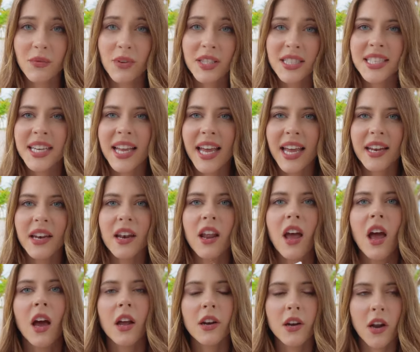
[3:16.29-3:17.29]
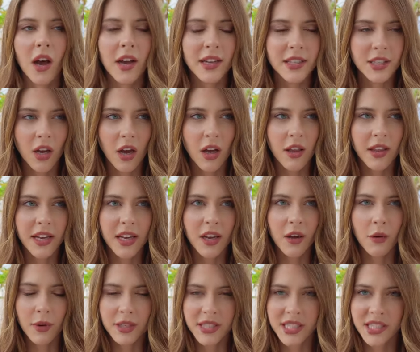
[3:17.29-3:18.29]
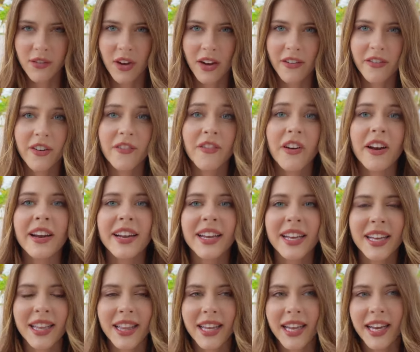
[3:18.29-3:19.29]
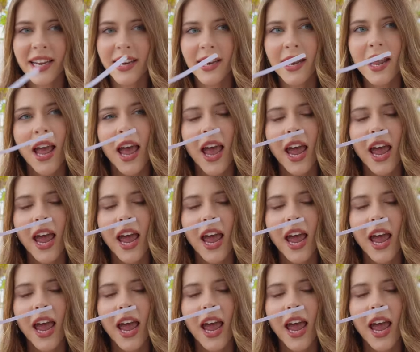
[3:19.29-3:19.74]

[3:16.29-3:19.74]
Once again, not indolic whatsoever, very clean.